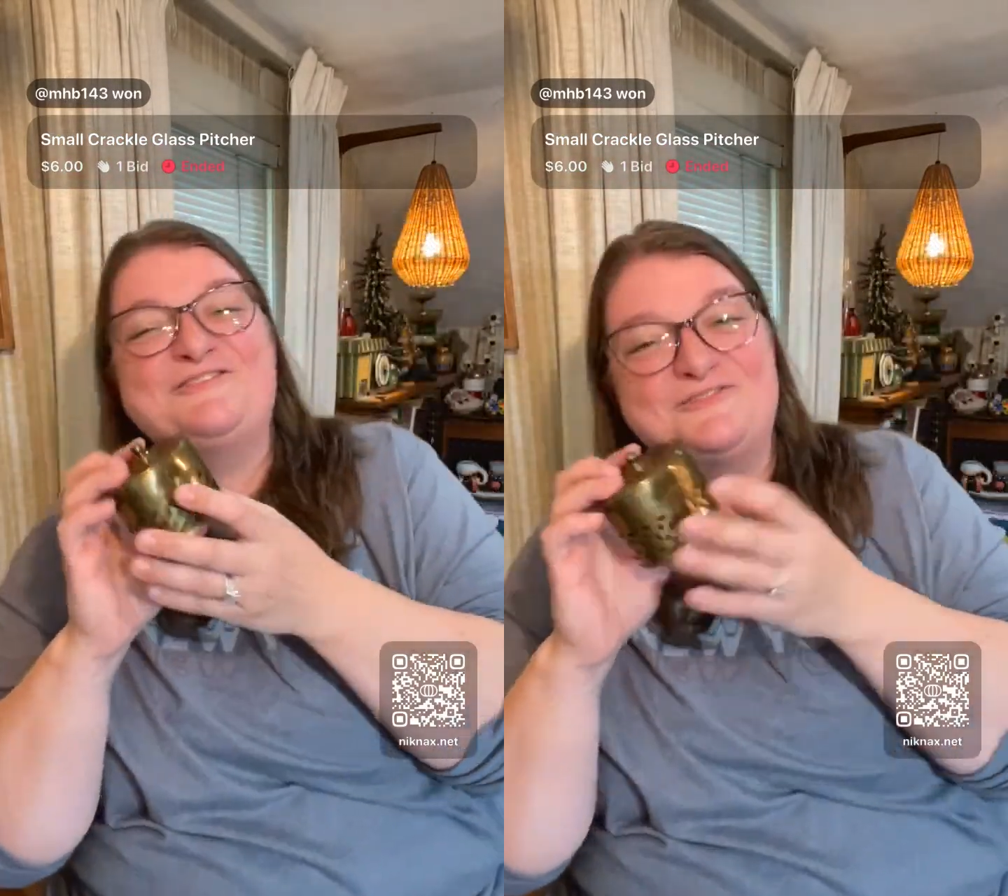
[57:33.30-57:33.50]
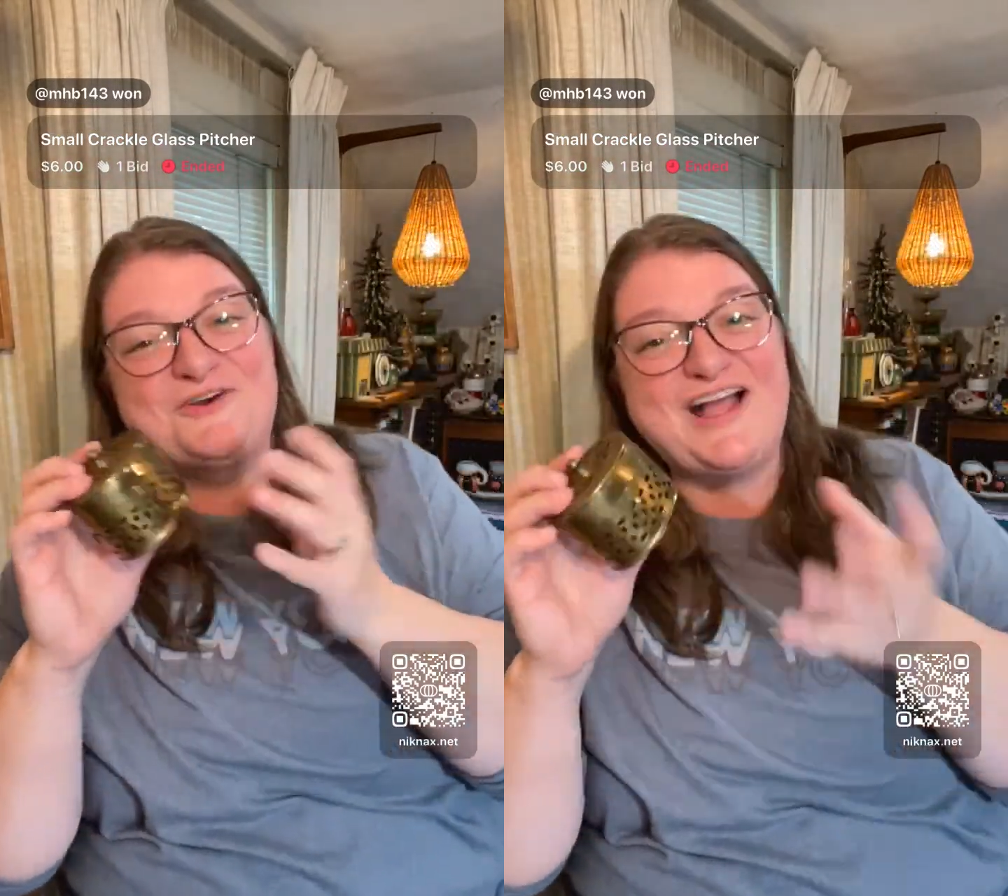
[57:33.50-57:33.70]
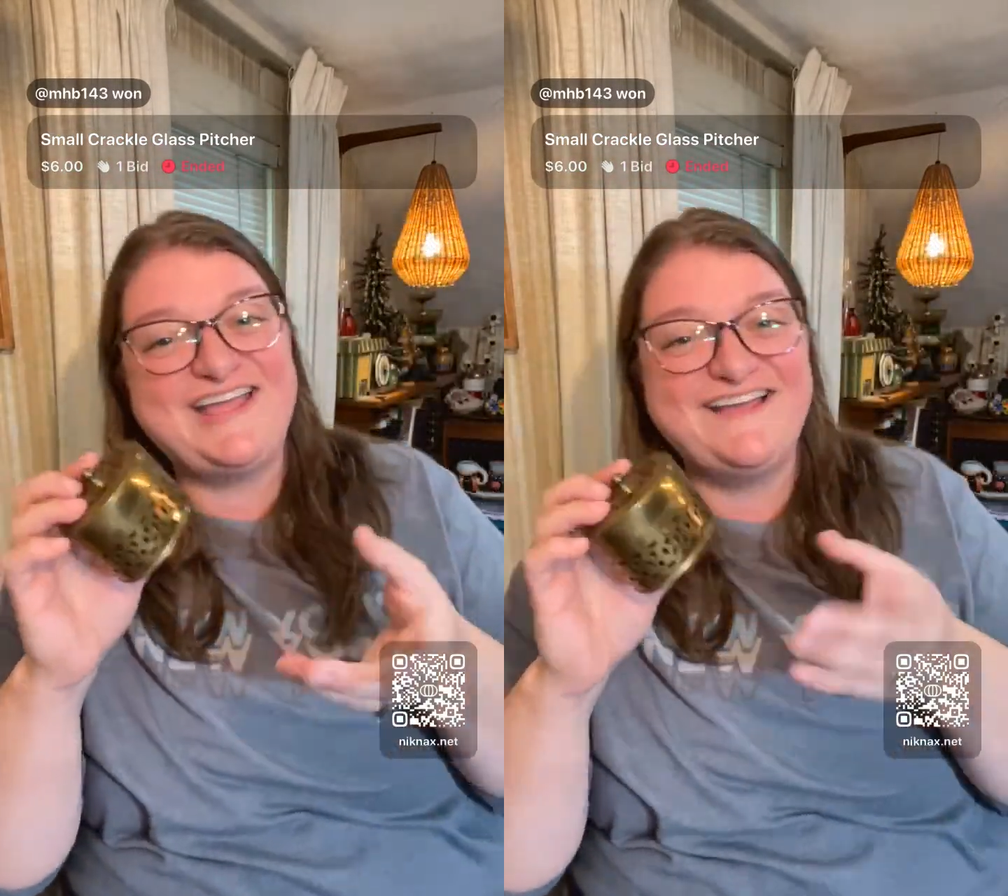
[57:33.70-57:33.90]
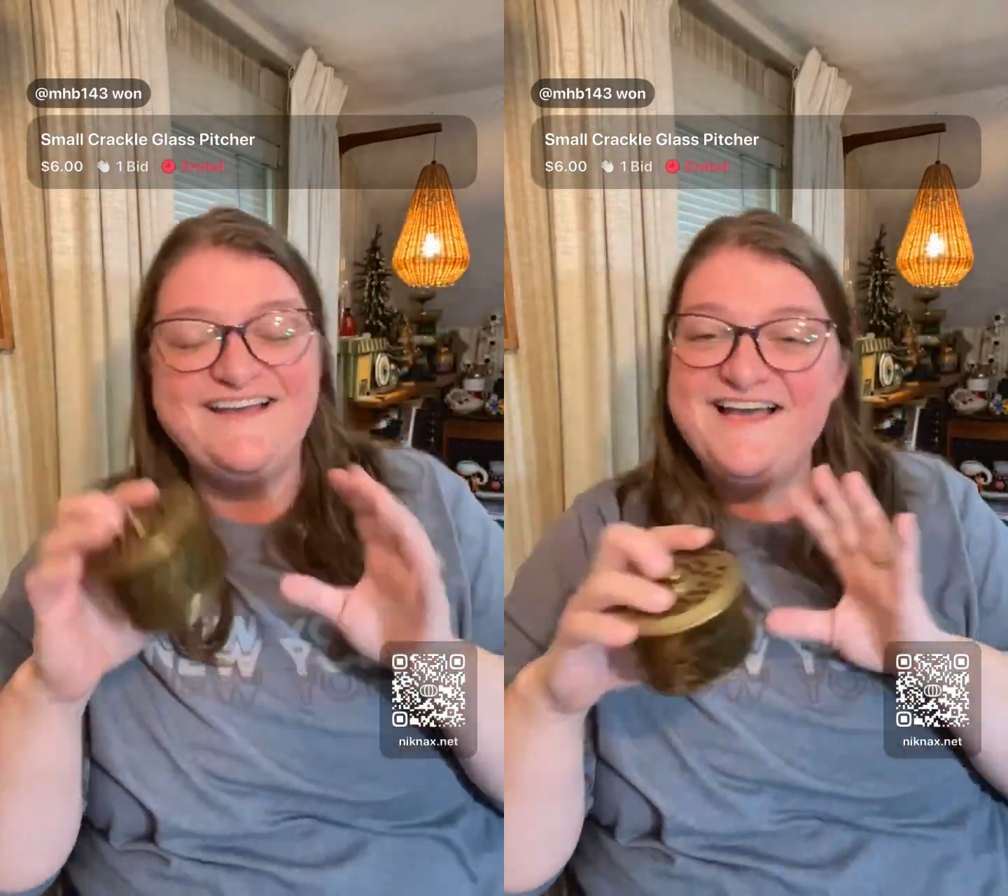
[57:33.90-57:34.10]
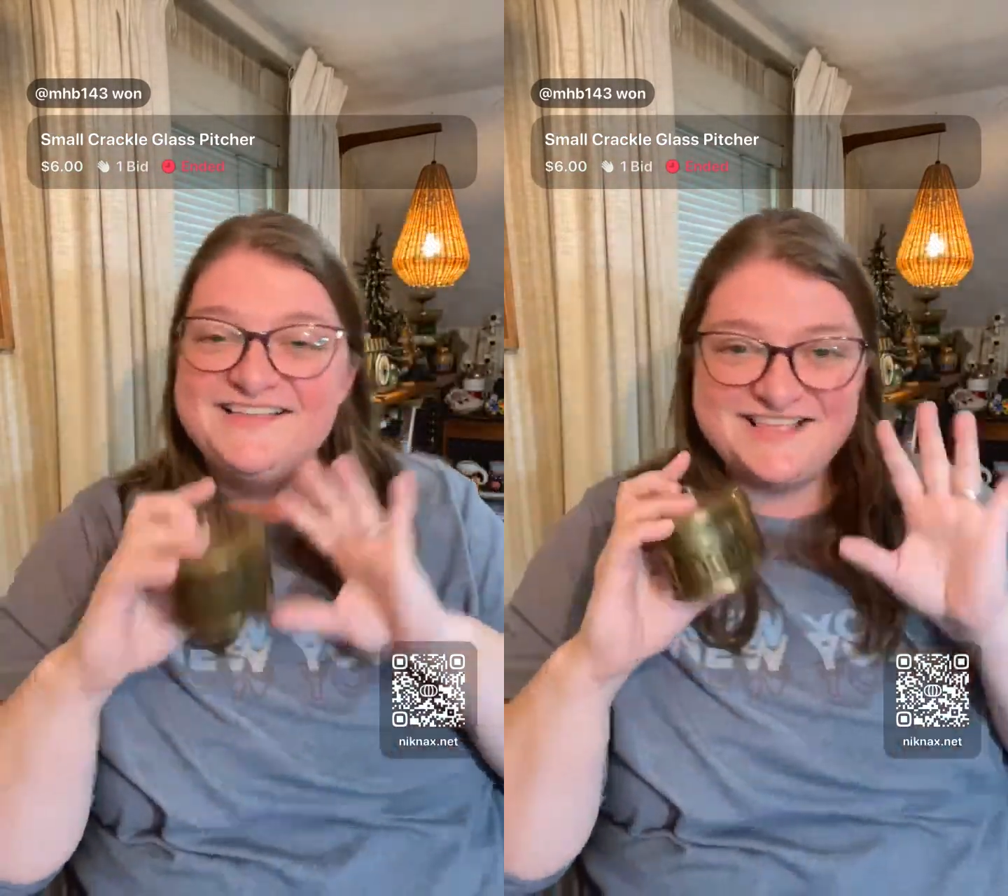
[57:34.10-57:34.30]
Right?
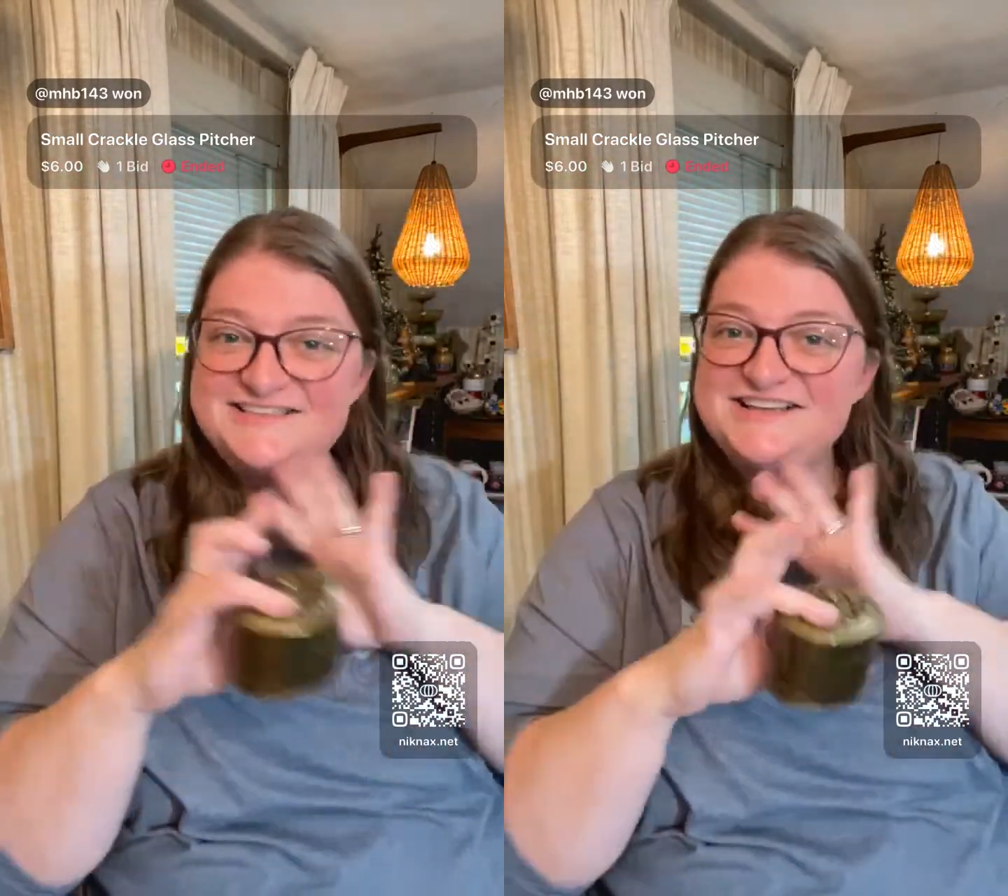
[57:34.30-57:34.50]
It